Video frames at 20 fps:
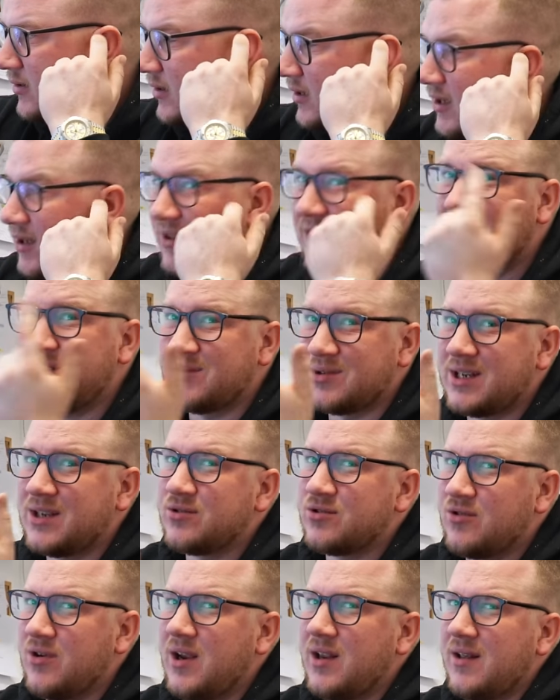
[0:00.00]
you know, that
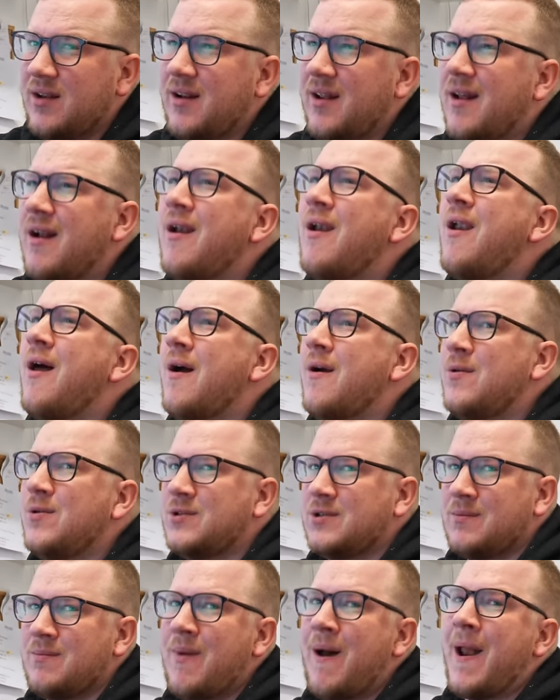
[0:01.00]
sounds great, doesn't it?
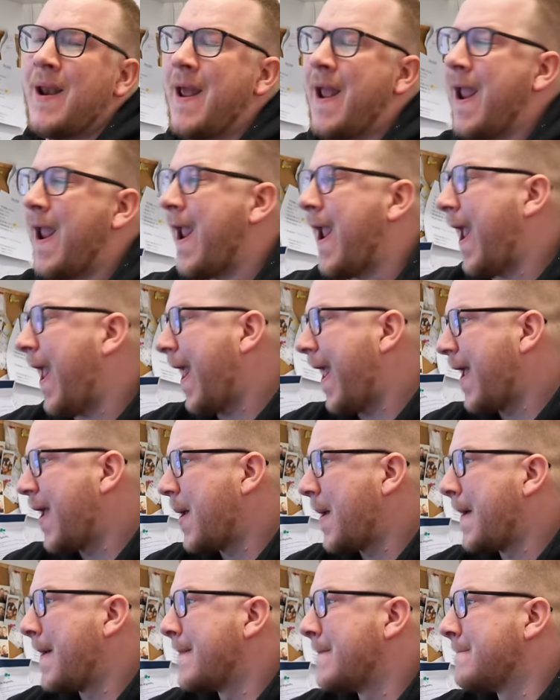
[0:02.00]
Loads of money.
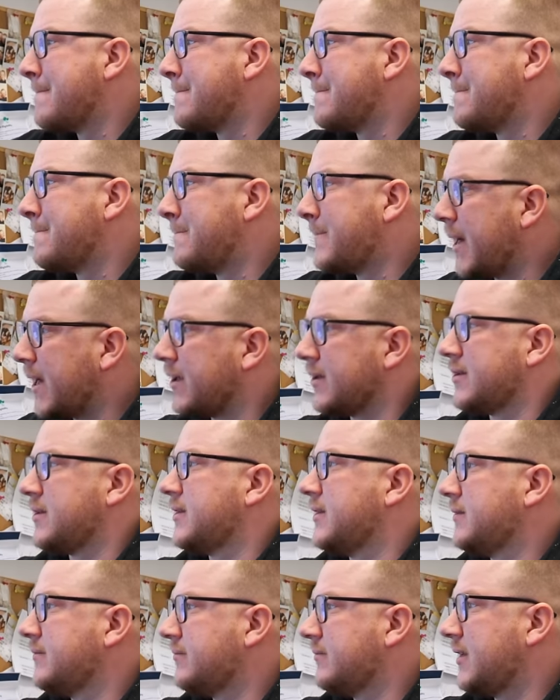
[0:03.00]

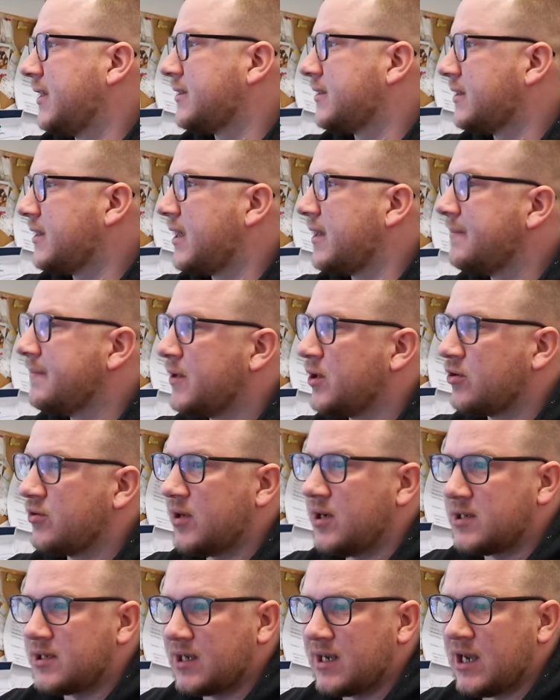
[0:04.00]
But as I say, it
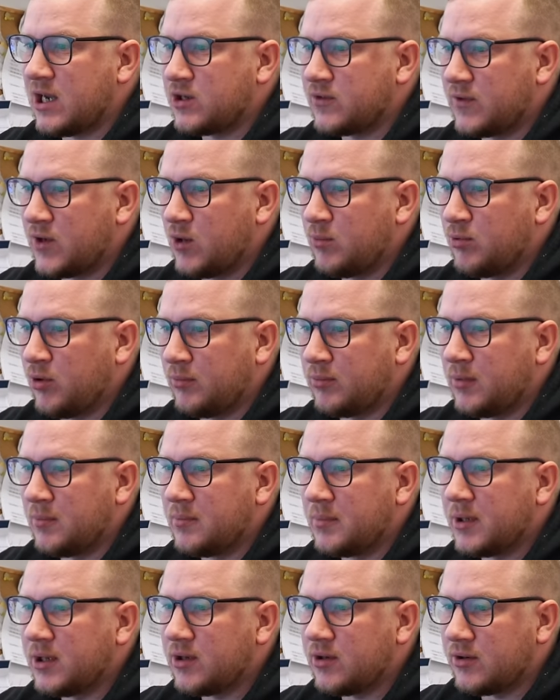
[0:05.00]
creates a cash flow problem
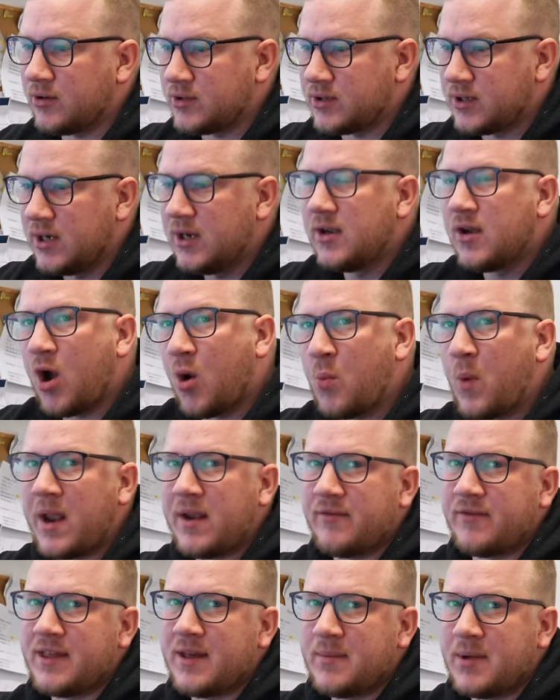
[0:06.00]
because I'm
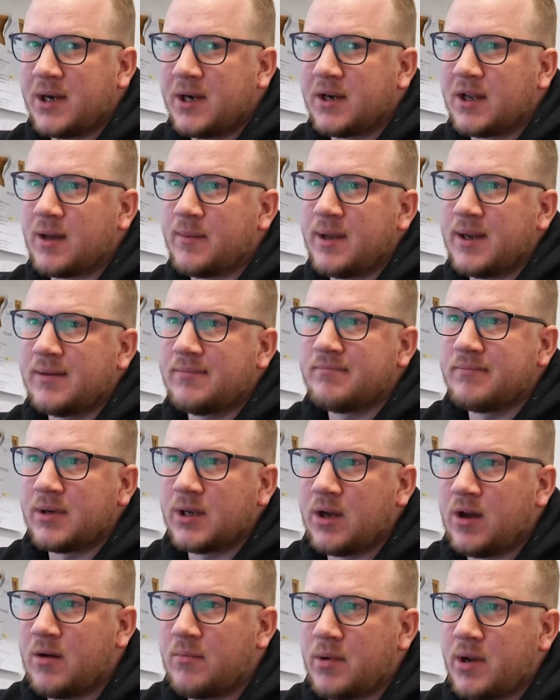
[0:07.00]
waiting for that money to come in,
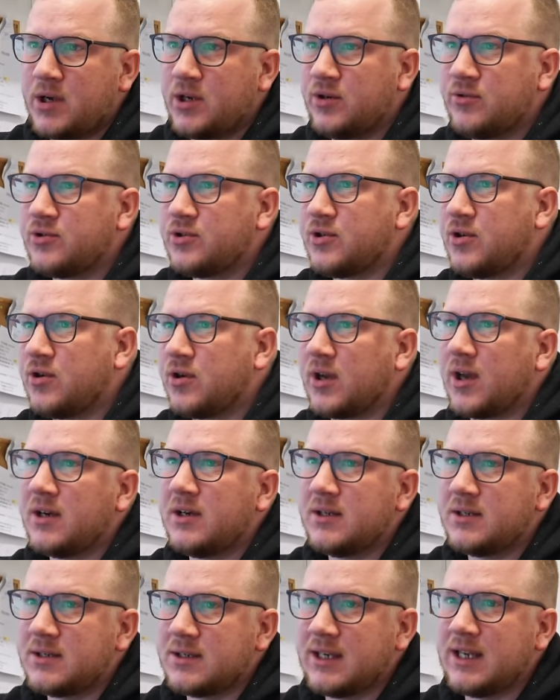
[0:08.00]
can't buy new stock, I
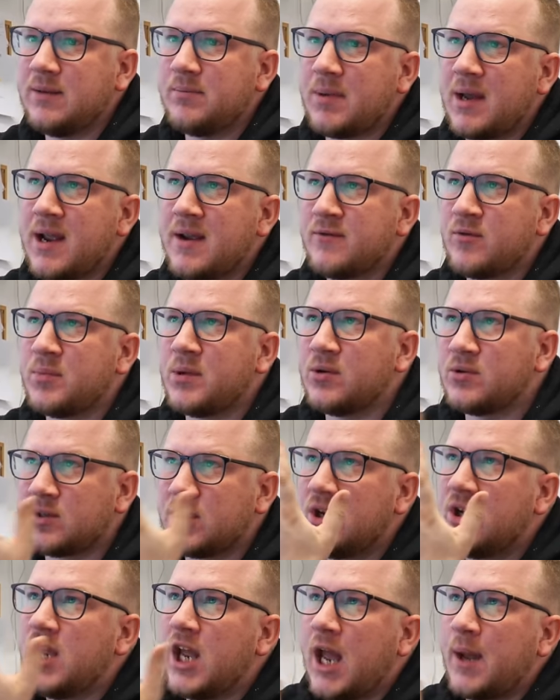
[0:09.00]
need to keep paying for bills,
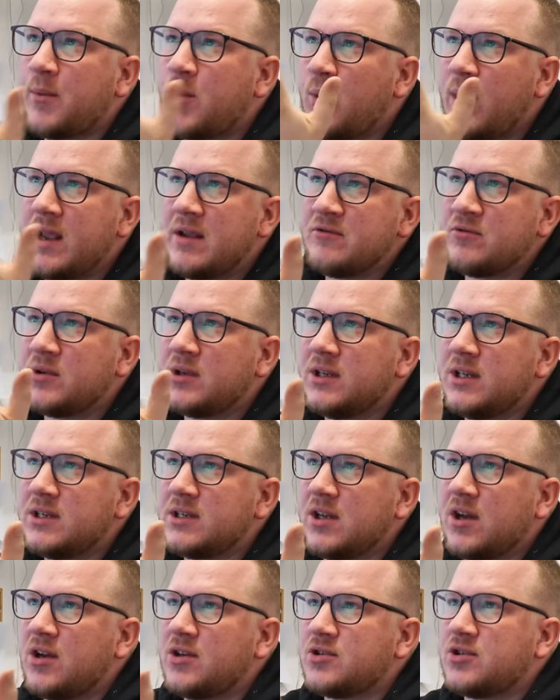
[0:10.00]
and we're waiting for one of these
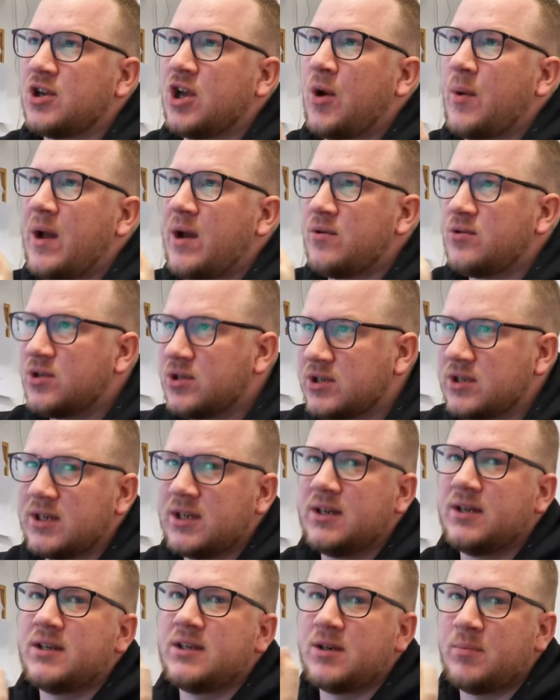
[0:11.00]
cars to go out just
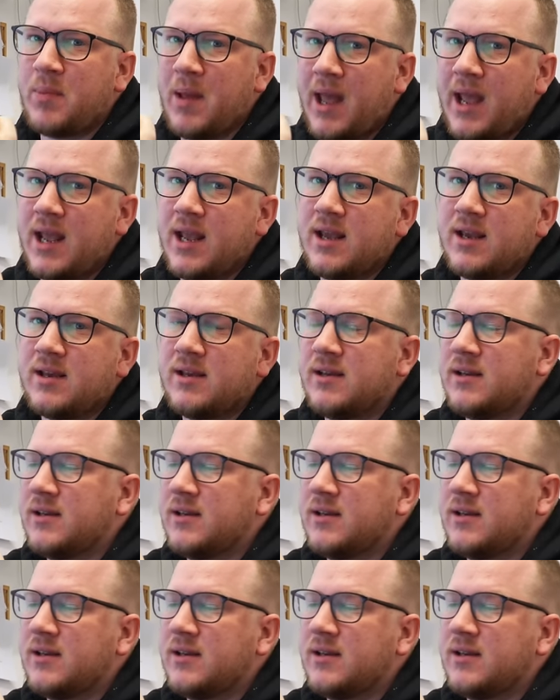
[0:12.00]
to, to pay.